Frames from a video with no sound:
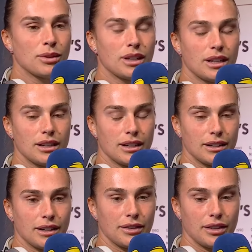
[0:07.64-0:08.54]
Well,
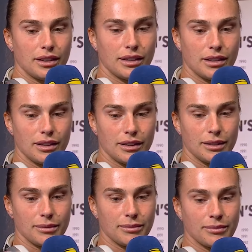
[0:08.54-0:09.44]
I think,
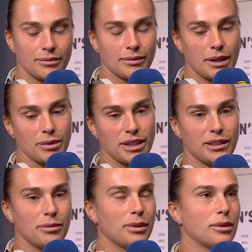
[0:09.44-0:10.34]
I
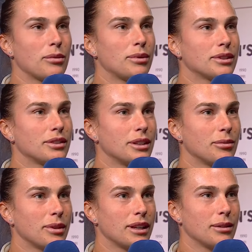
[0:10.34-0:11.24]
didn't play Wimbledon,
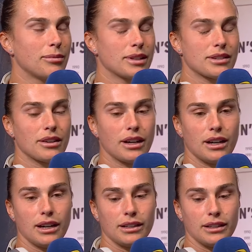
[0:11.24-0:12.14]
didn't play Olympics, so
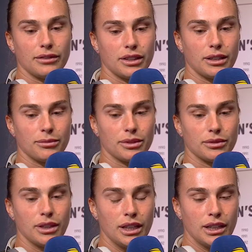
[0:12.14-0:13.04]
I had enough time
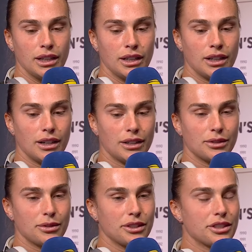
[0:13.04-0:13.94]
to
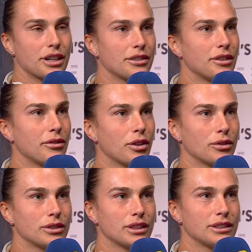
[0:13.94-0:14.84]
recharge,
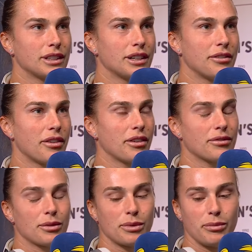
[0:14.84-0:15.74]
refocus, and start
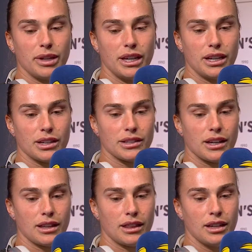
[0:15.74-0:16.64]
everything from the
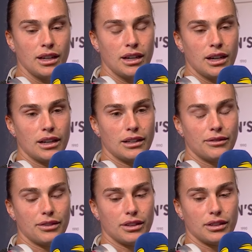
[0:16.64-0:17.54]
beginning. And
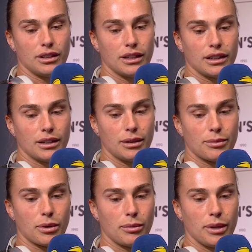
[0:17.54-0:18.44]
I feel like
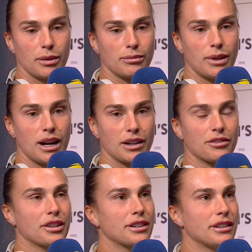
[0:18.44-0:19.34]
probably I'm
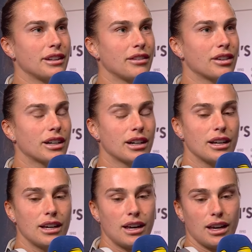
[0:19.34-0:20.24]
hungrier than ever,
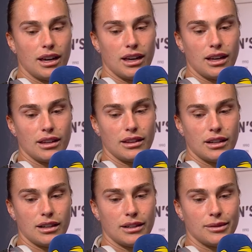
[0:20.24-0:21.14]

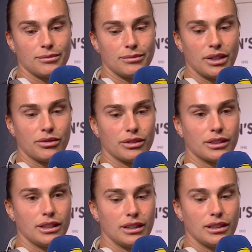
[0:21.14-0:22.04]
and
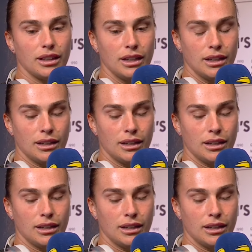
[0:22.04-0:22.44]
definitely